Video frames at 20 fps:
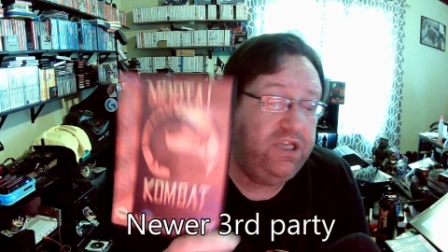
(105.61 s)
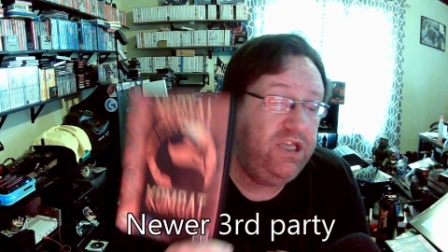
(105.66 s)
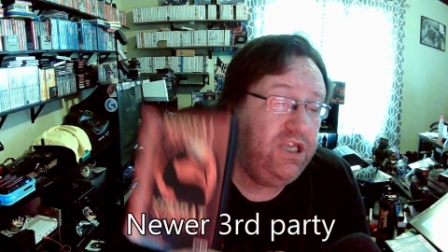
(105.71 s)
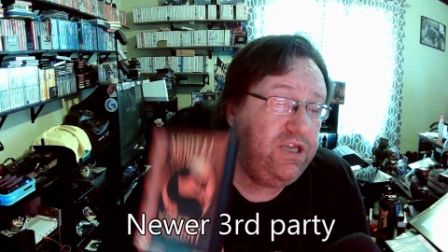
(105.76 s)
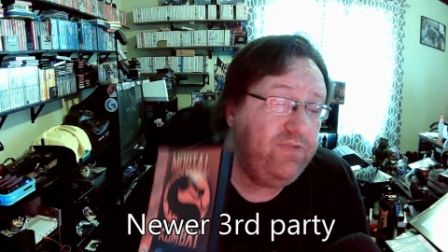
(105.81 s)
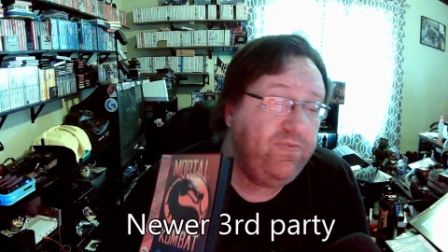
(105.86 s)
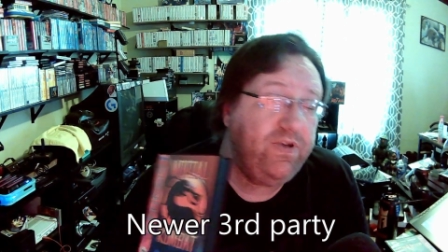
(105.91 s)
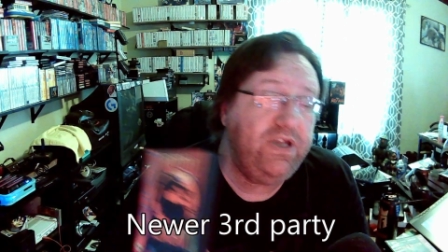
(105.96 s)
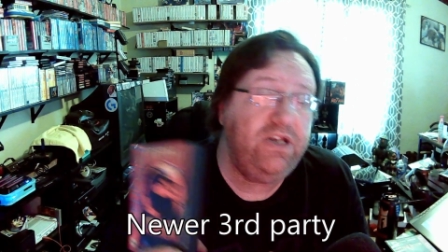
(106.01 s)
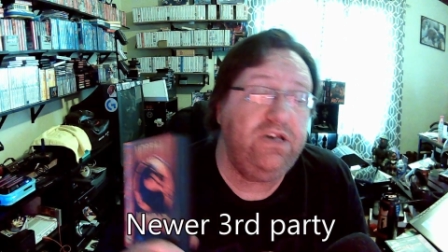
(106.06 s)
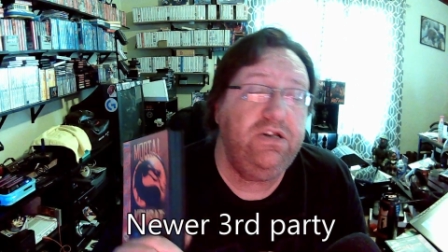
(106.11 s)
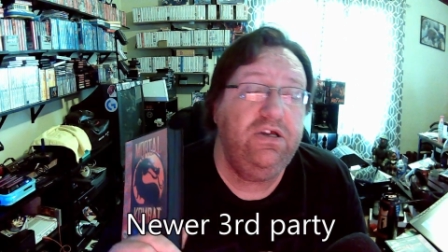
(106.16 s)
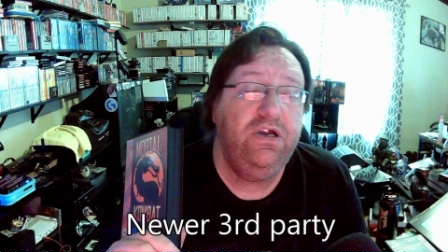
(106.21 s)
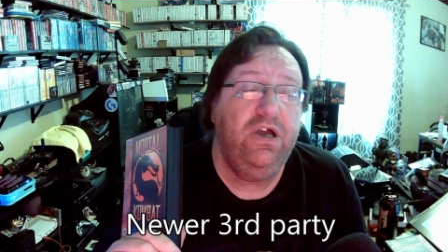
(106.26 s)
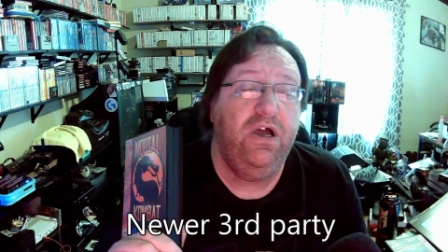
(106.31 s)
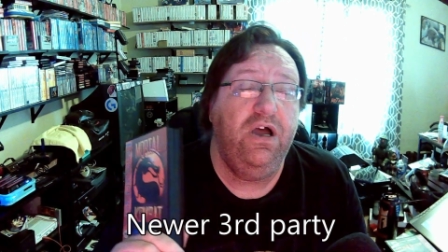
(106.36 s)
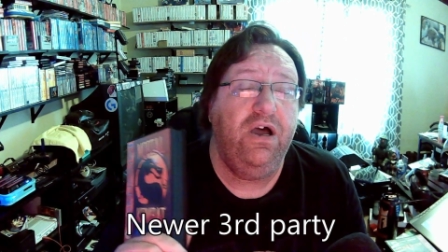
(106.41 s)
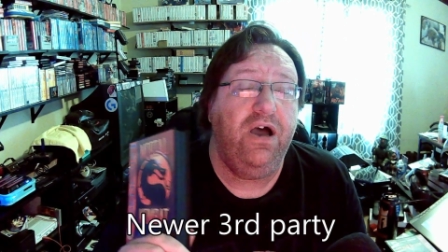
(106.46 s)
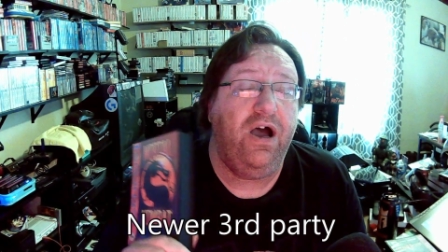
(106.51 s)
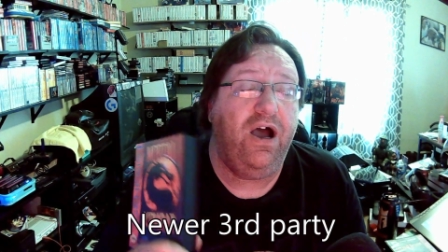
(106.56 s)
even
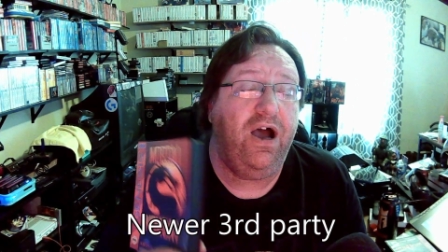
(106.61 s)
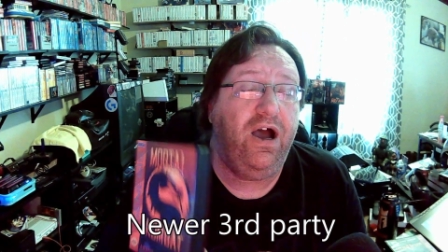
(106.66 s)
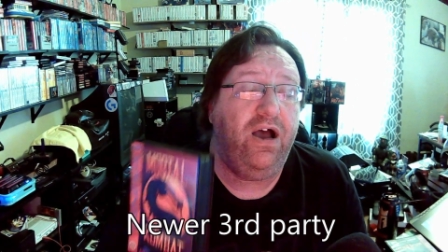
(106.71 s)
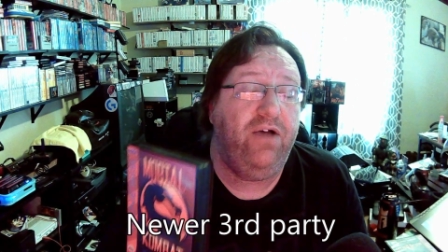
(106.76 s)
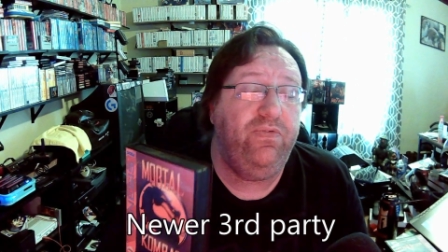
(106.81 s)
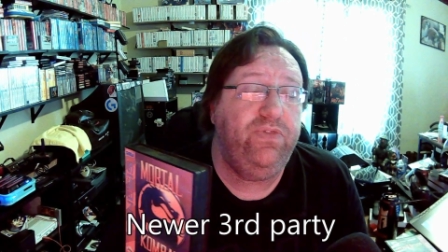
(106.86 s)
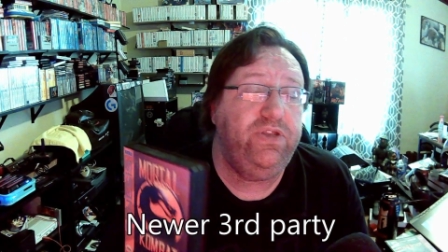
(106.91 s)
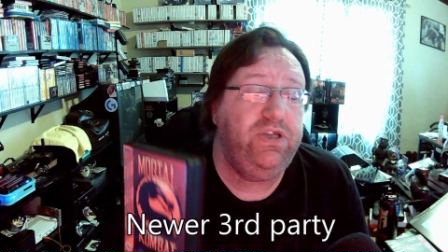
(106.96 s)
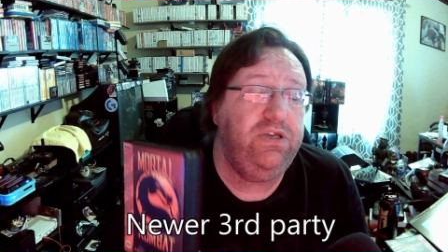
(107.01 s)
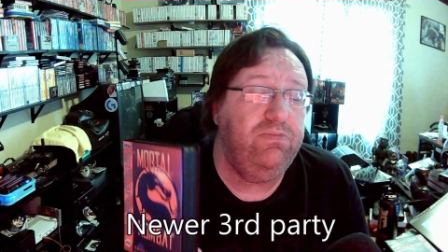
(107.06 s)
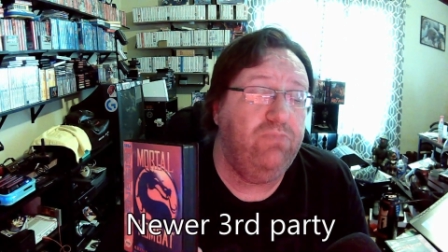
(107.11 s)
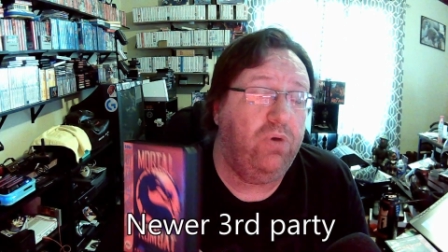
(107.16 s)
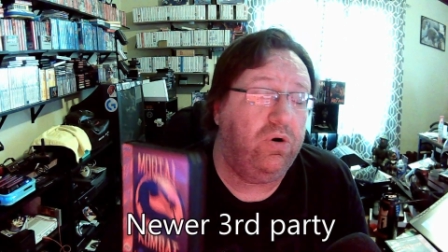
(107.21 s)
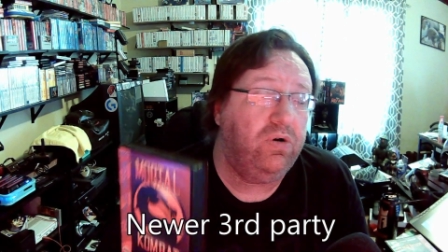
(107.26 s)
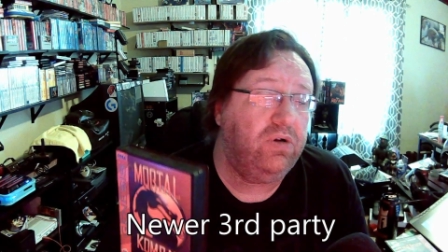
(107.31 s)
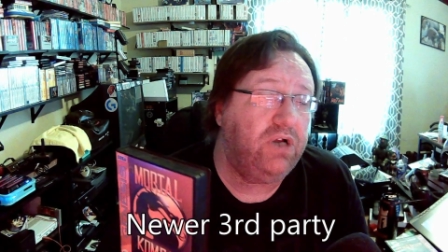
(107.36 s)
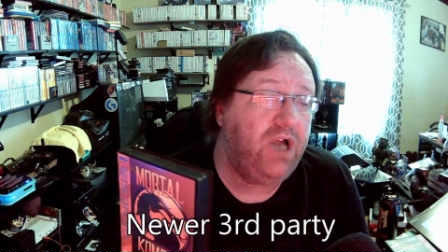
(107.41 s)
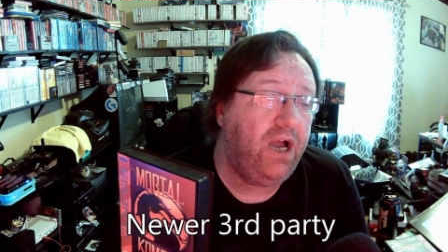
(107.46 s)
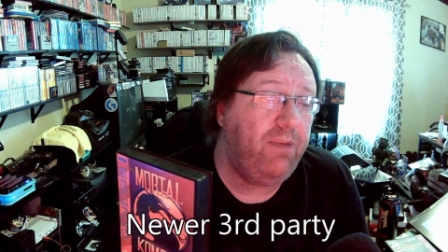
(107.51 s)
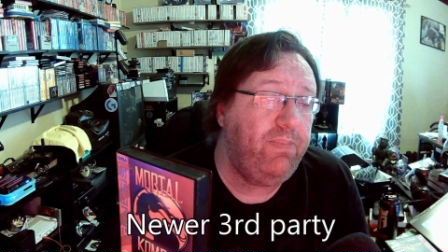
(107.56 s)
on the
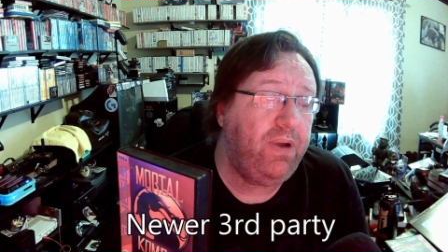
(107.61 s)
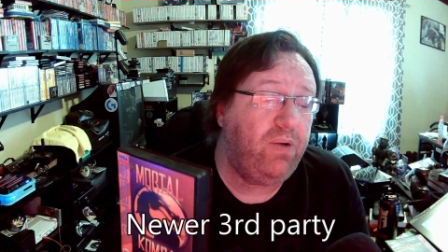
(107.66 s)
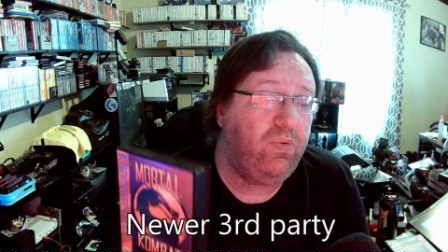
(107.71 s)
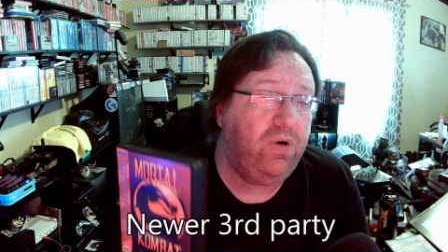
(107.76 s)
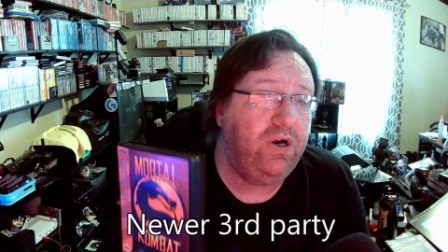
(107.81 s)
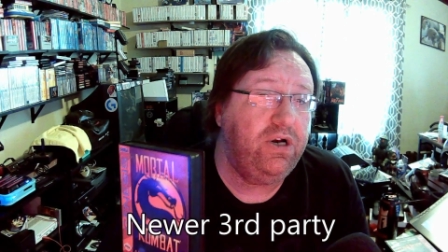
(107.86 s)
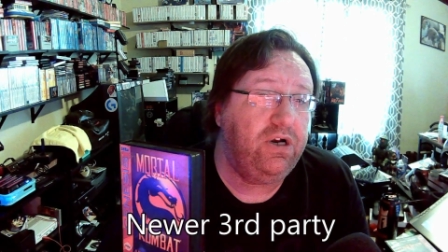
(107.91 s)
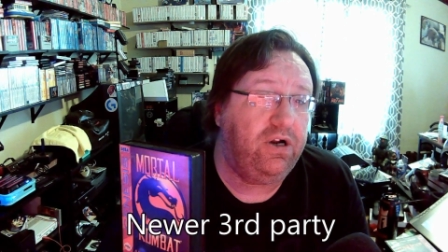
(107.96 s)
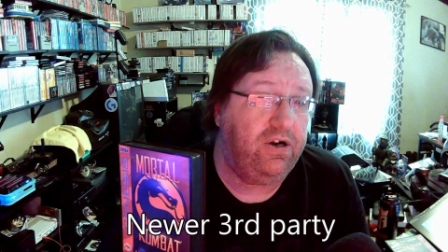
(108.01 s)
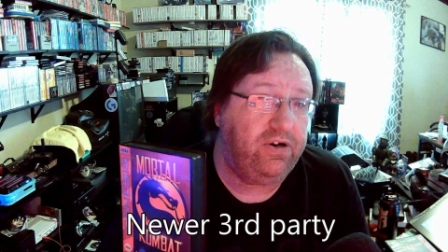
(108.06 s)
Mortal Kombat 1